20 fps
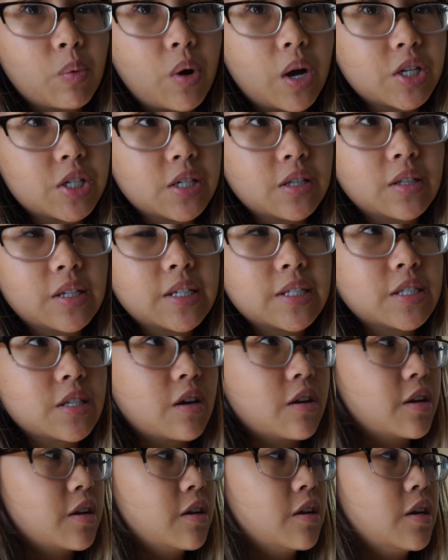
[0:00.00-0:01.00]
watching this
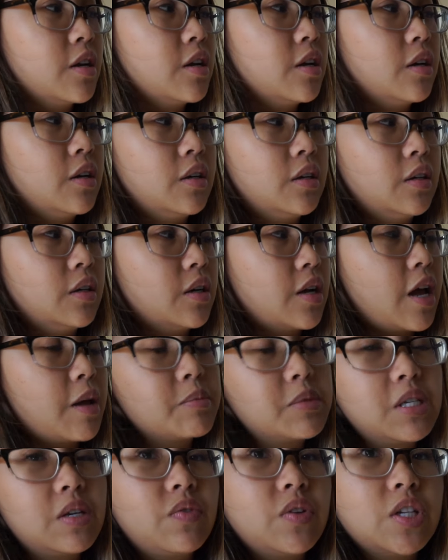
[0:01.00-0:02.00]
on
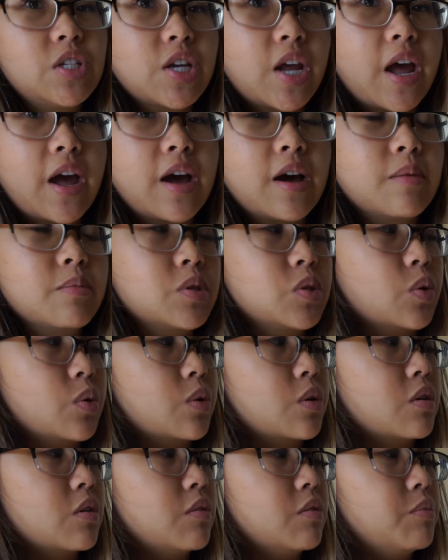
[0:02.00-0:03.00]
MTV Jams or